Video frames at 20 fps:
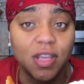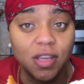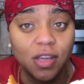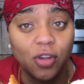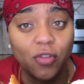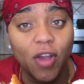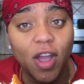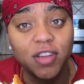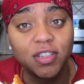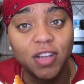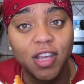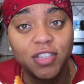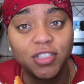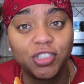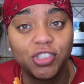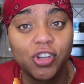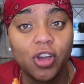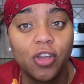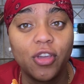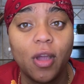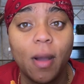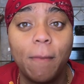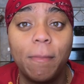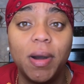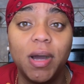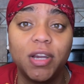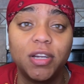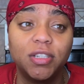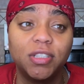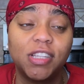Congratulations, y'all. Y'all
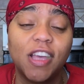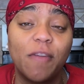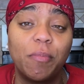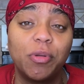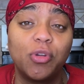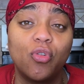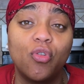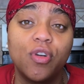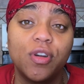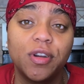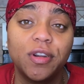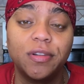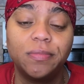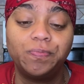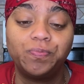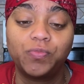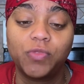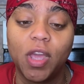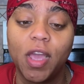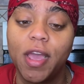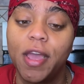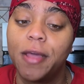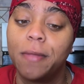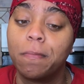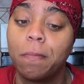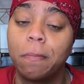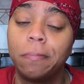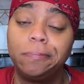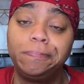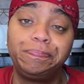butters have been ordered
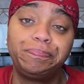and